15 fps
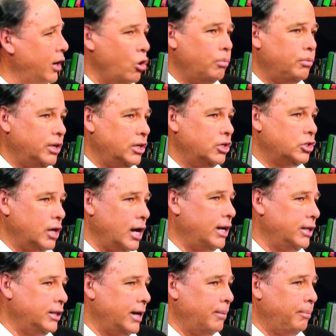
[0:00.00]
I hope that he's
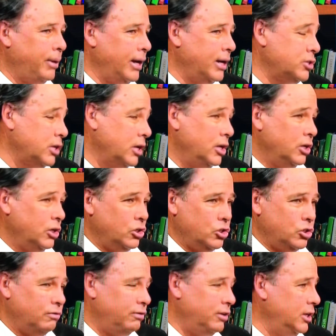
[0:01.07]
not in that place
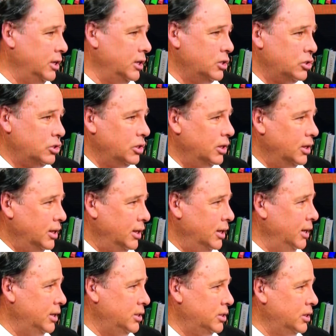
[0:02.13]
because if he is,
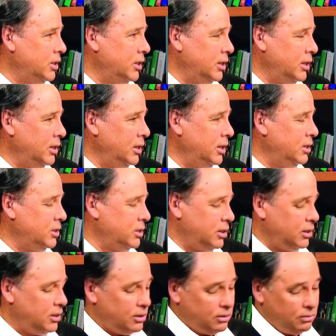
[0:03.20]
it's a it's
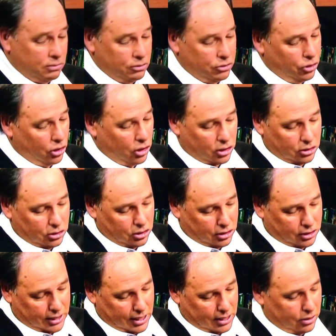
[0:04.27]
a dark
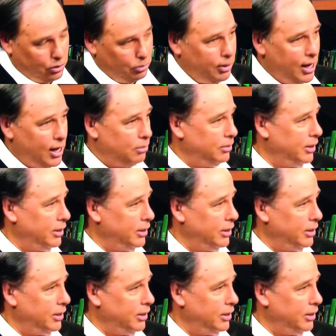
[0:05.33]
look down to the bottom,